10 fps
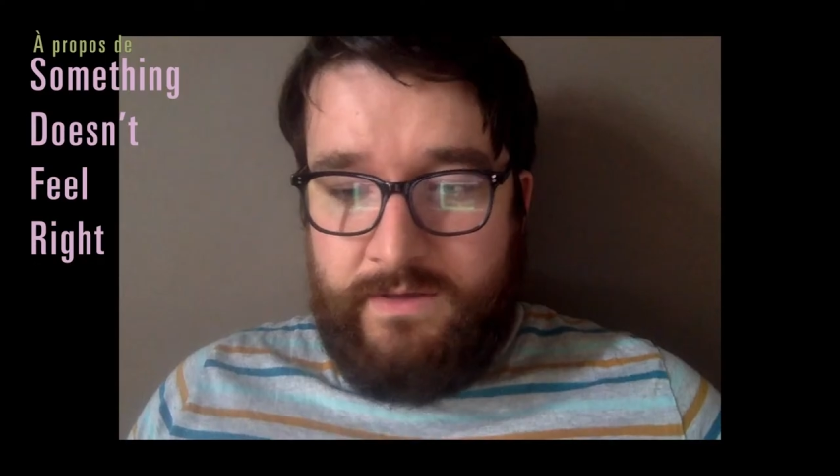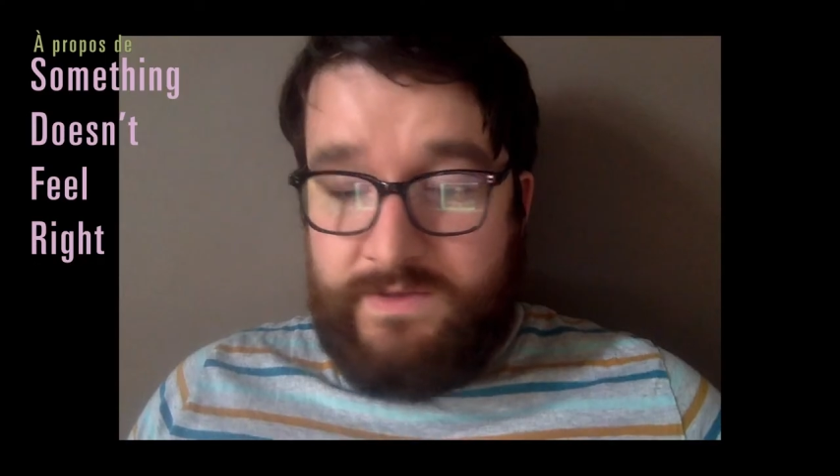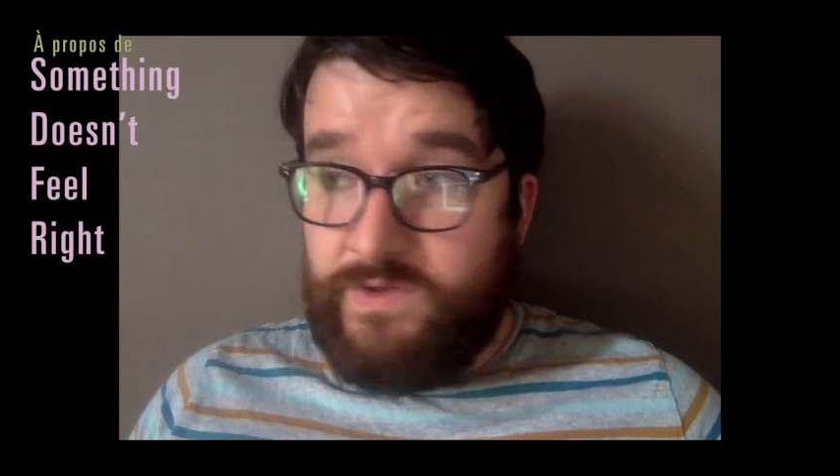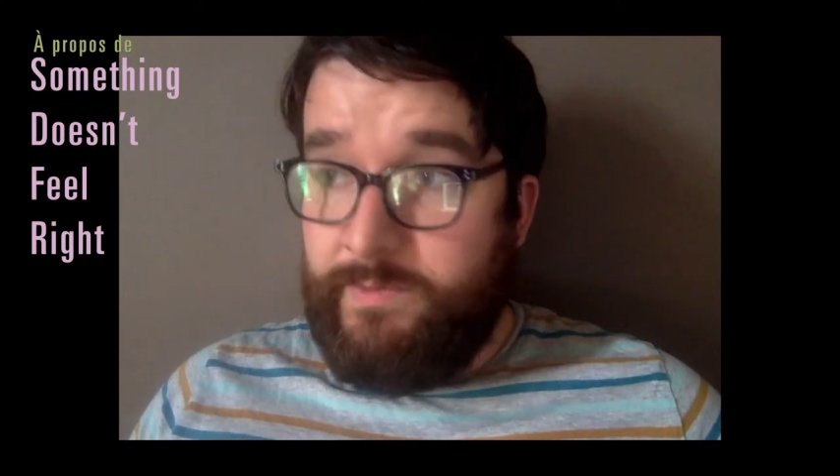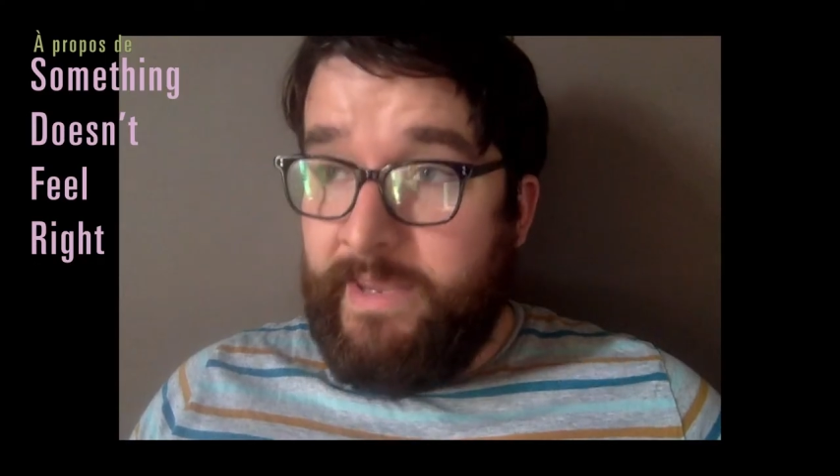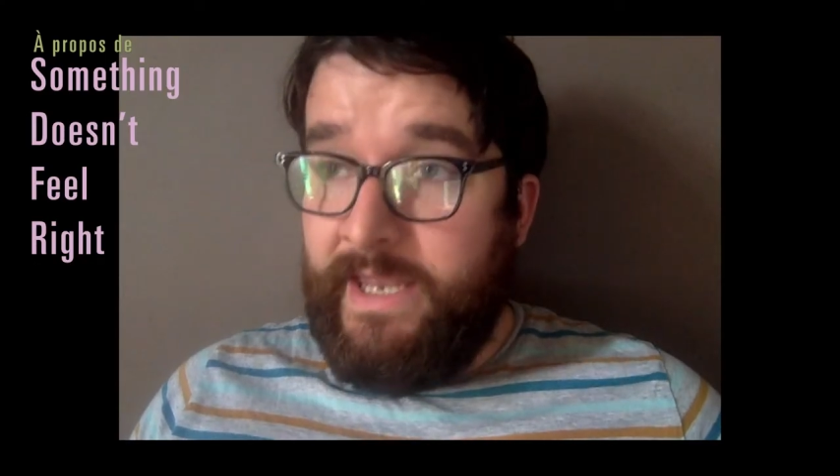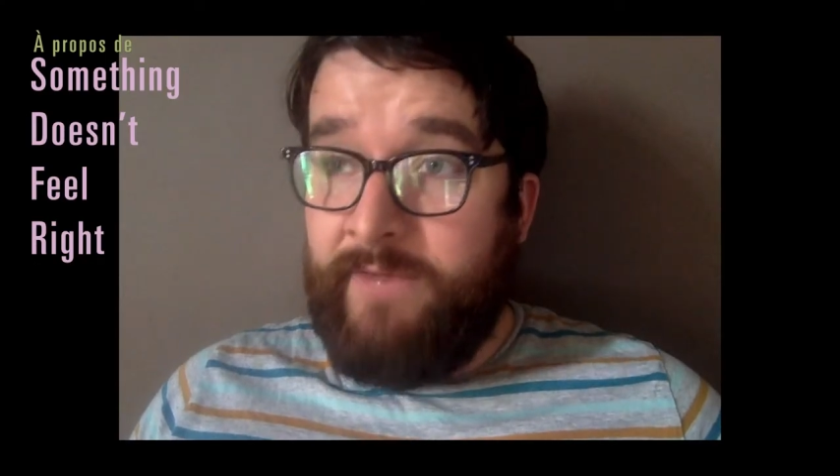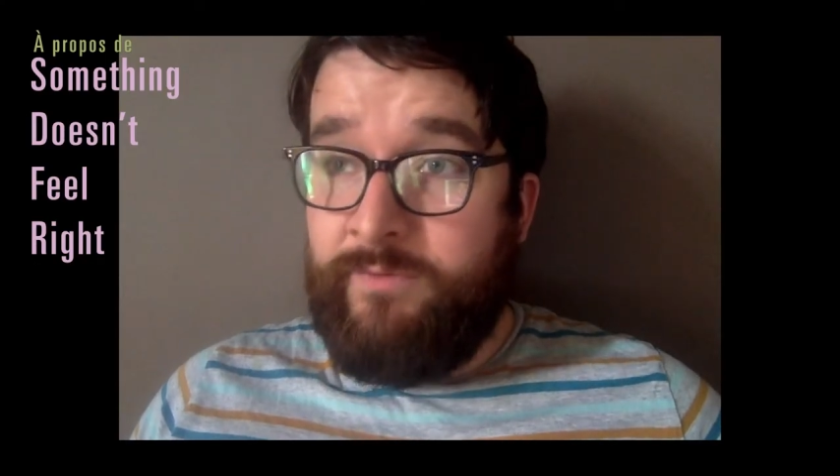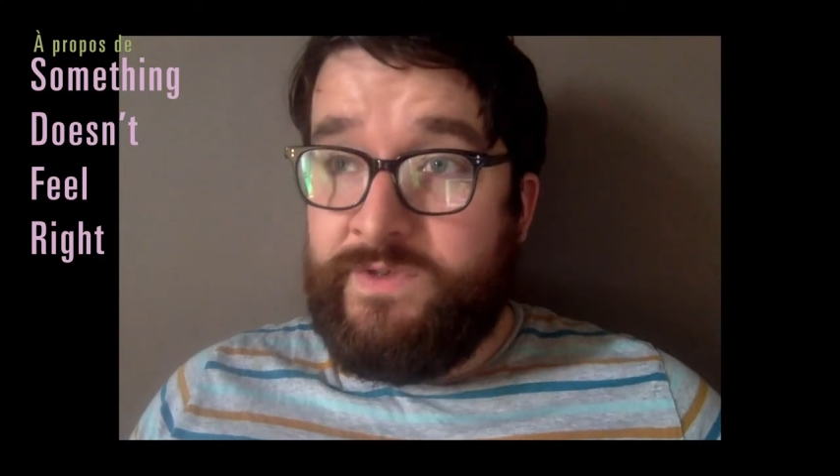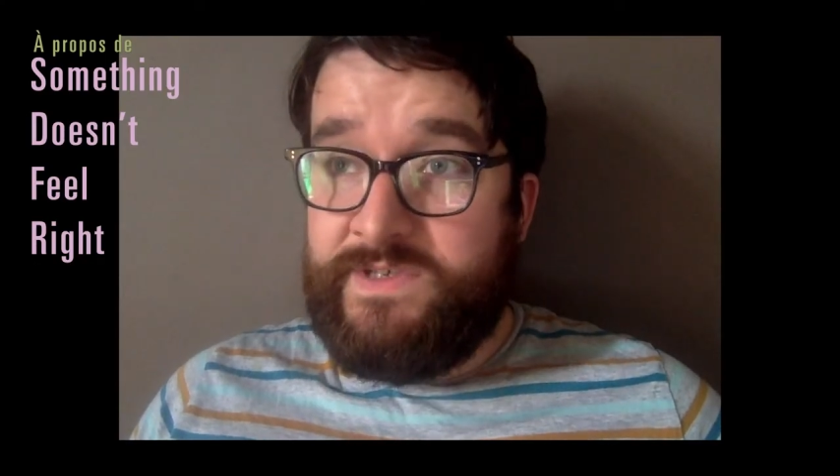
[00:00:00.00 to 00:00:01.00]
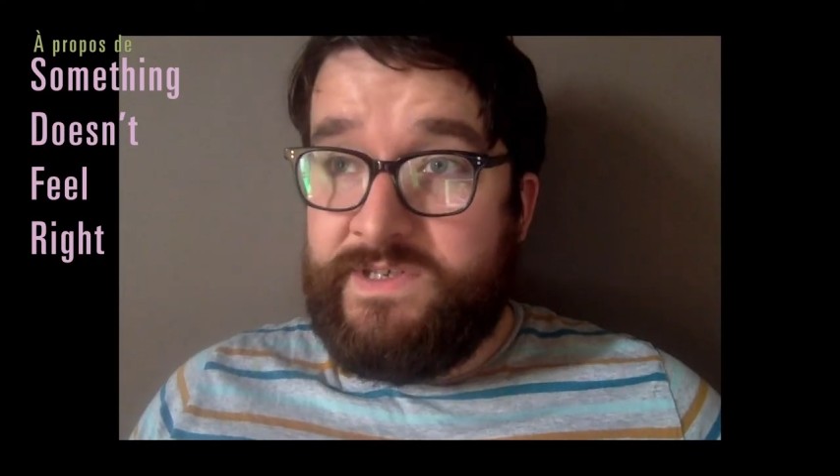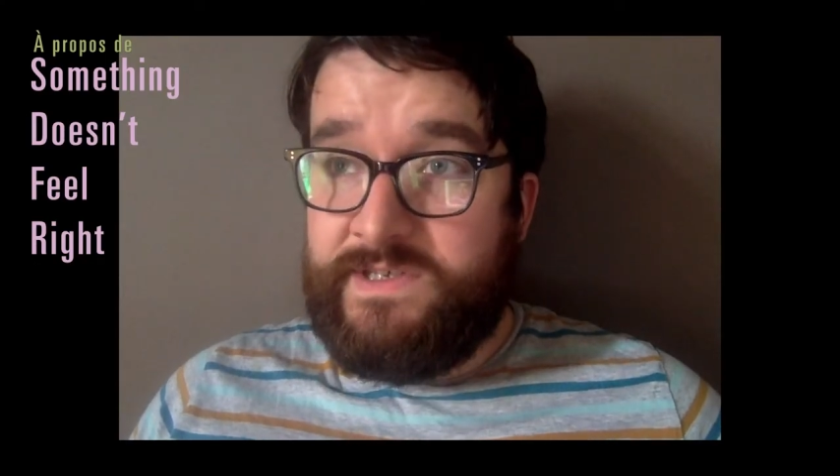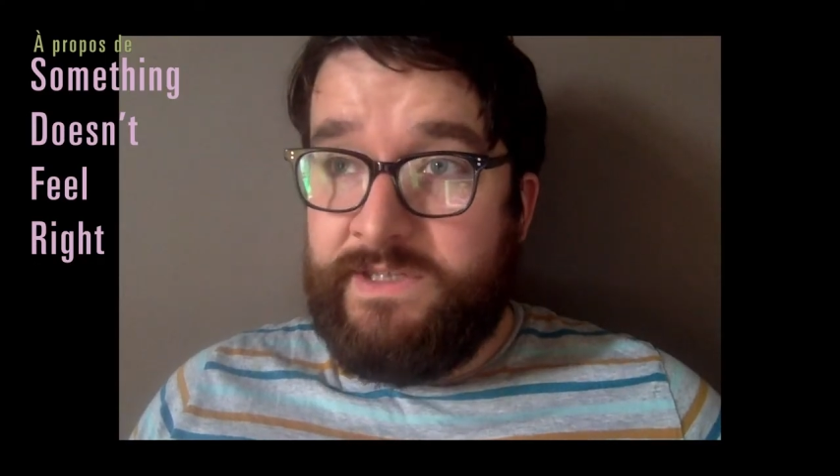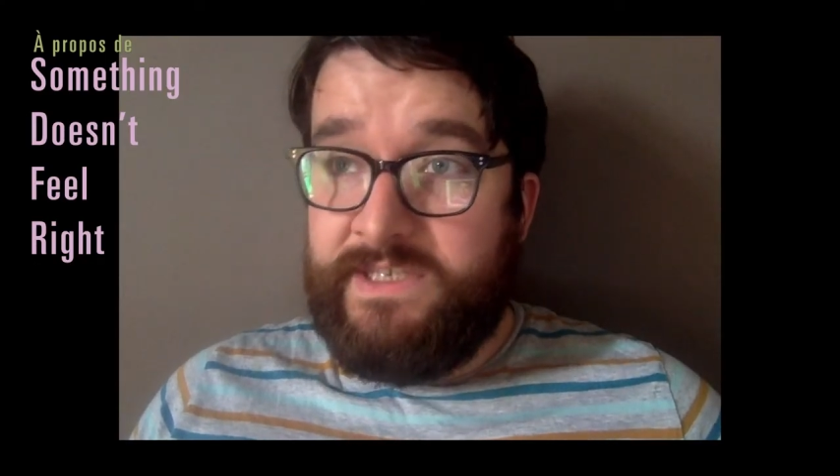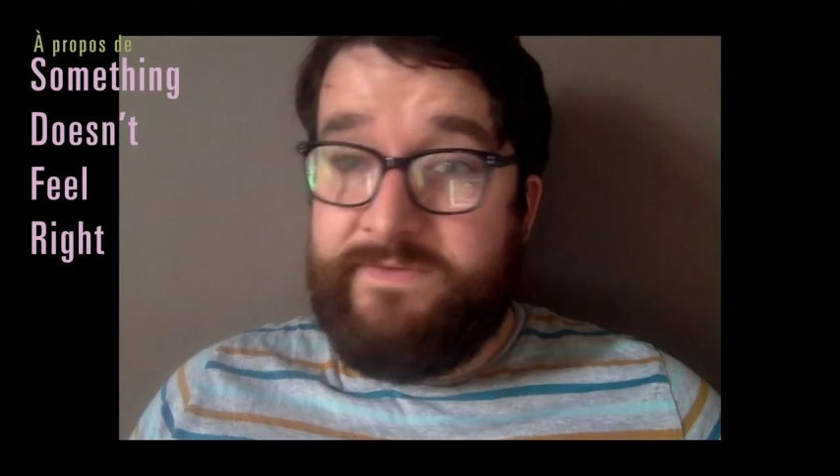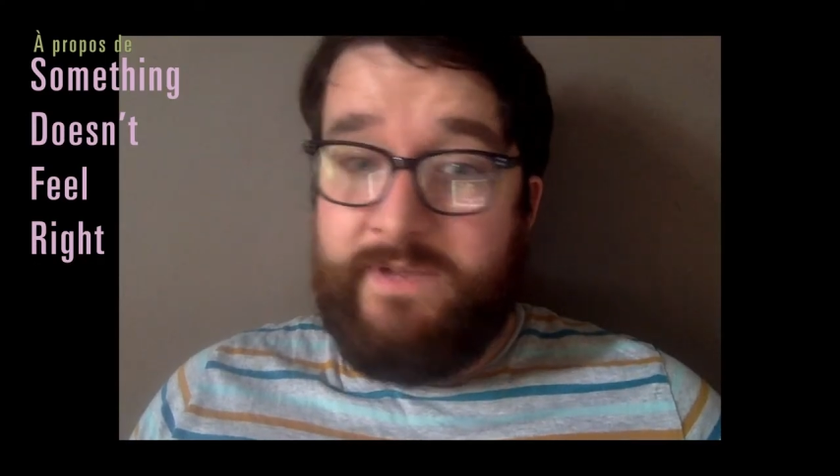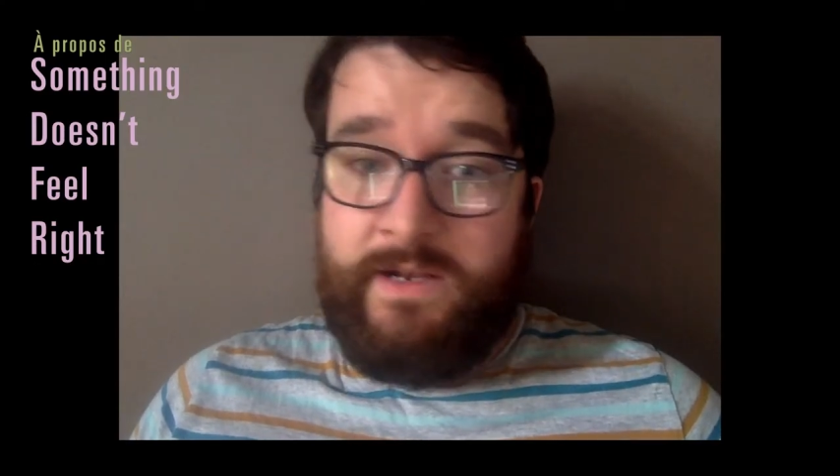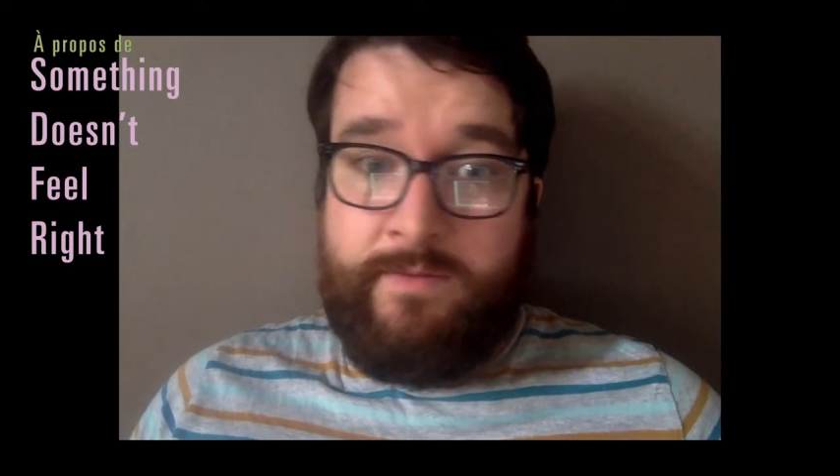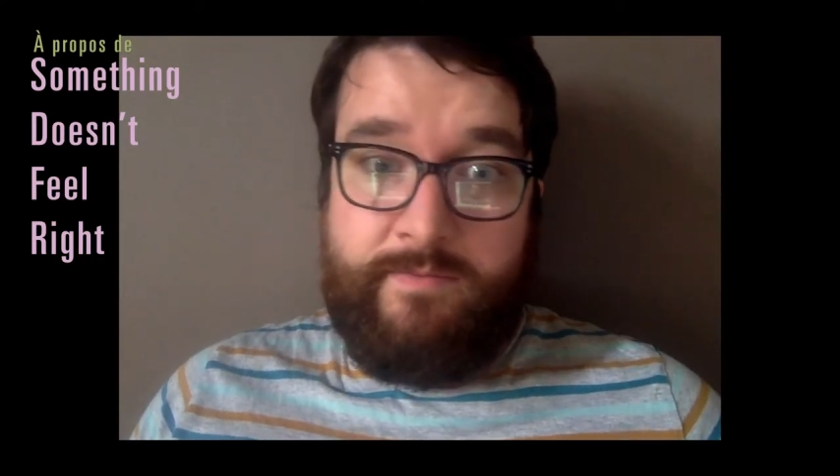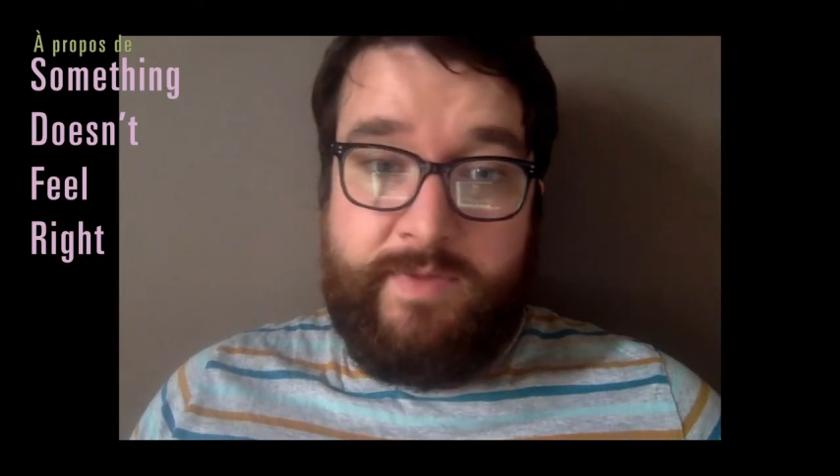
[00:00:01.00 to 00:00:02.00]
So the main influences on this
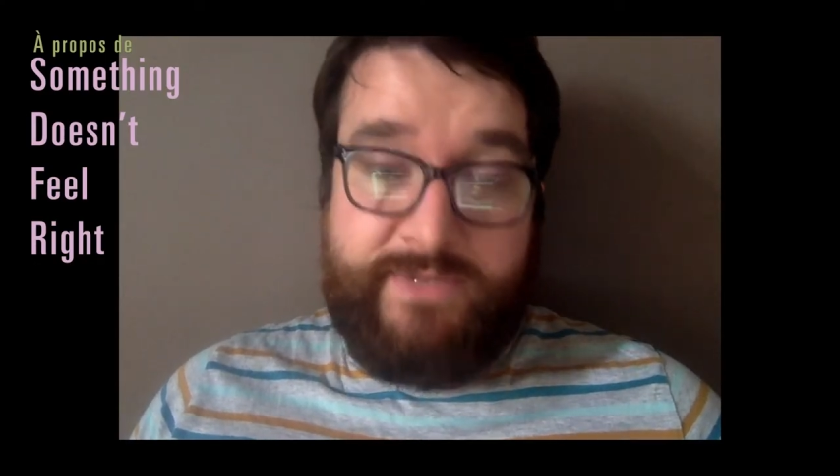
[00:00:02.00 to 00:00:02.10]
film